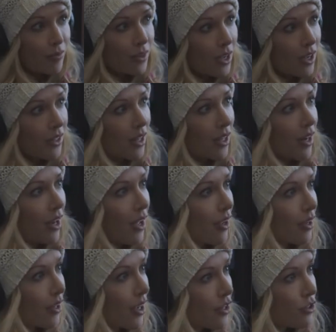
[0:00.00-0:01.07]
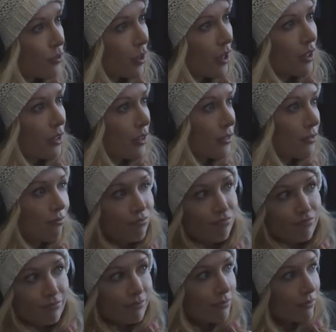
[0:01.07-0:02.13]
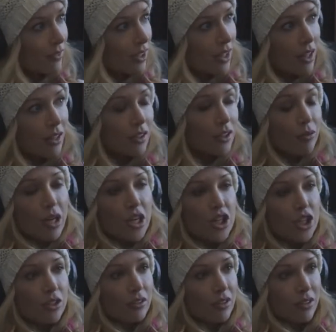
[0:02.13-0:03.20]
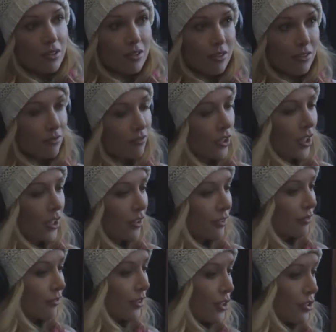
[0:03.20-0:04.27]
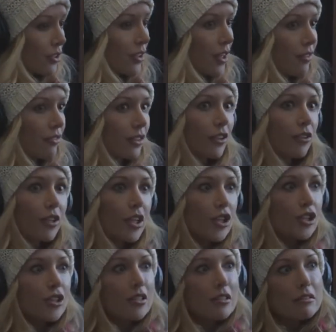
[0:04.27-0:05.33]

And then I just wanted the alliteration because there's a lot of alliterations.